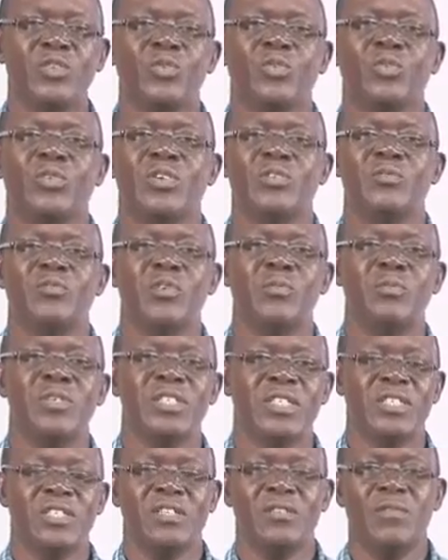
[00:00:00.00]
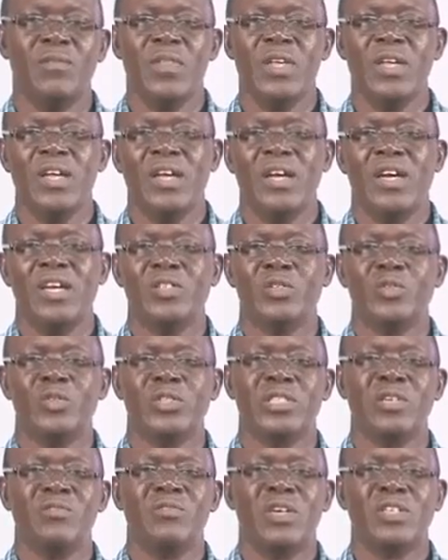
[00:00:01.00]
to information. And so
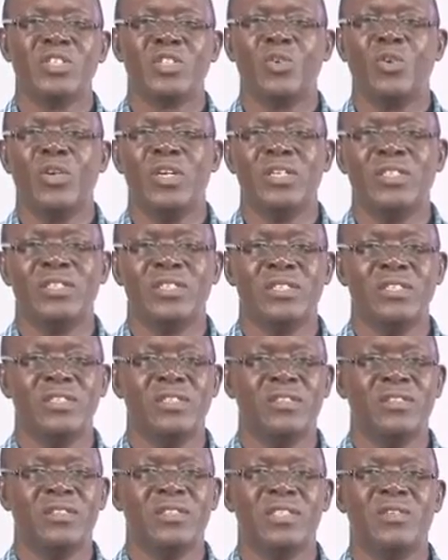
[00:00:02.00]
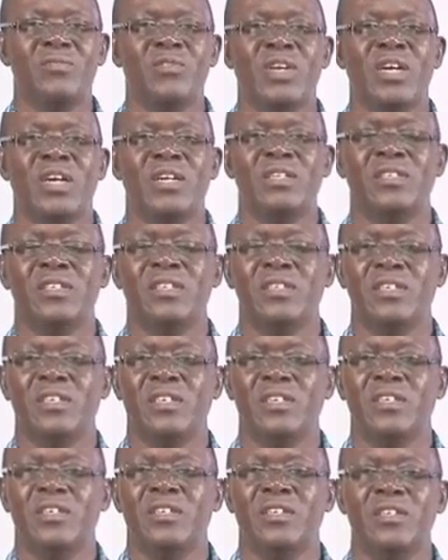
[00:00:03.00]
several scholars, several
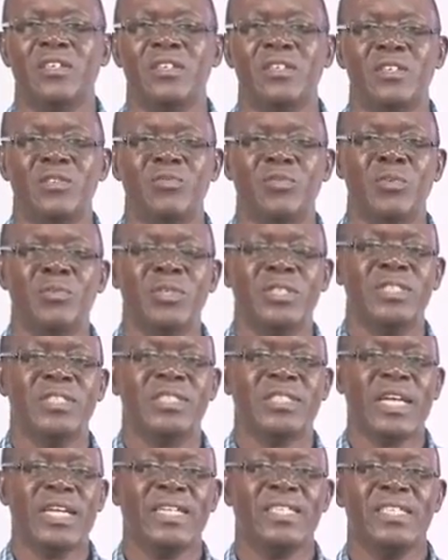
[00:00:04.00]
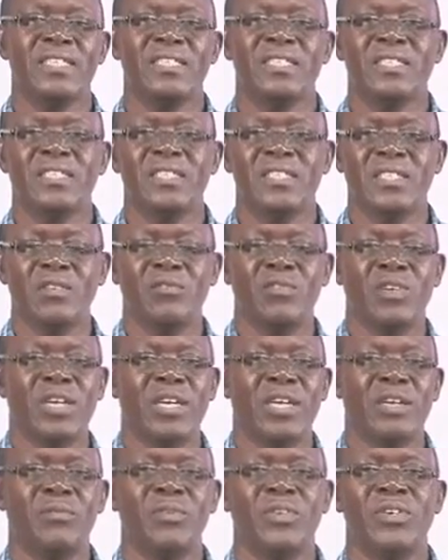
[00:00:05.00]
information scientists, several
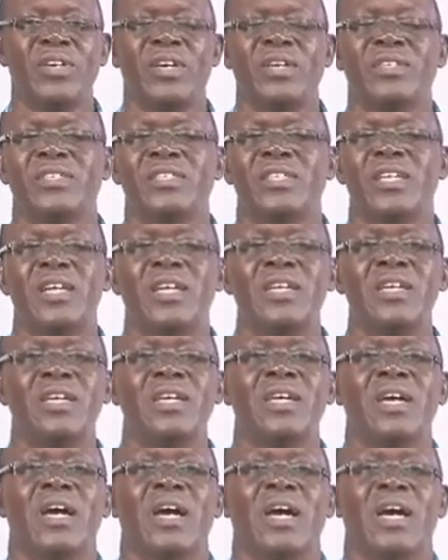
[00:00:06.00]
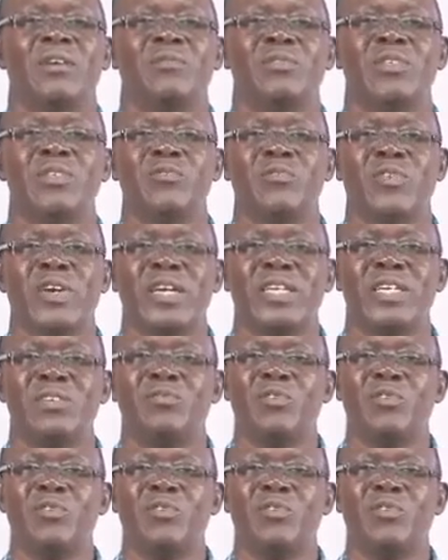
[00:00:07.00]
librarians have defined